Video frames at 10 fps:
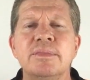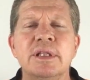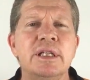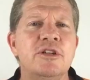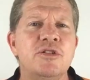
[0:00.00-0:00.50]

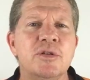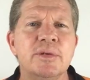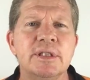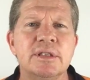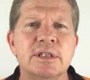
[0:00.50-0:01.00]
The issue
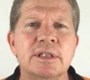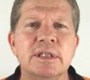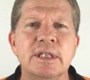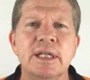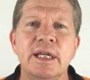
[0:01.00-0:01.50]
is that
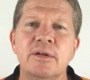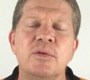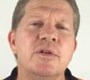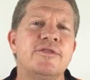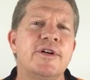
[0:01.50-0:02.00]
in a
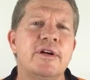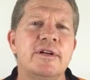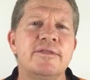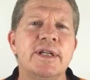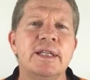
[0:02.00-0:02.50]
real
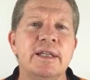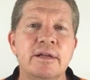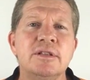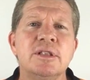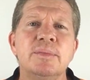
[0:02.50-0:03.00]
fire event
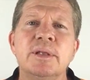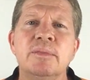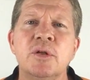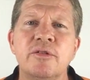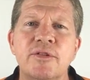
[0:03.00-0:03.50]
there is a bit
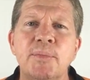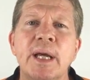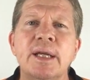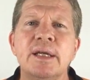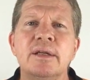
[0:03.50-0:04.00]
more of a
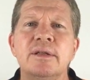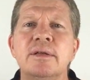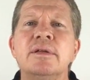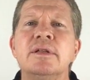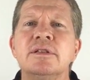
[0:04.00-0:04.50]
panic, and
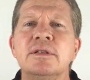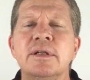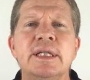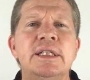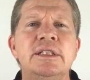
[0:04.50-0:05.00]
it's
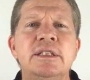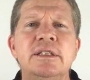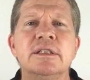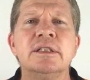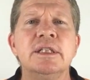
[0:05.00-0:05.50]
not
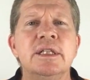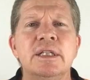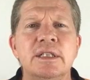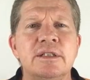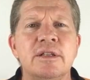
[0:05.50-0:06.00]
easy
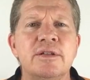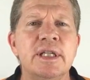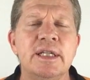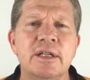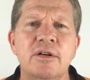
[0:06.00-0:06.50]
to
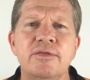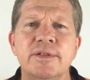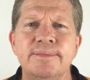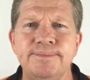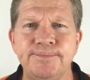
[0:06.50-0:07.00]
think often.
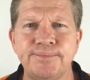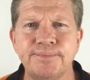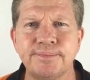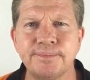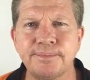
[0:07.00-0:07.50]

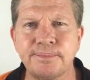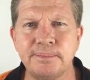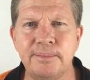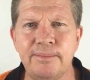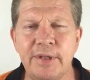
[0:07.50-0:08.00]

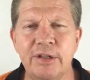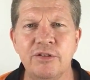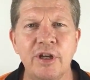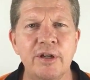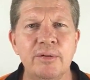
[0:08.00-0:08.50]

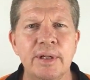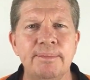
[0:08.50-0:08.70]
So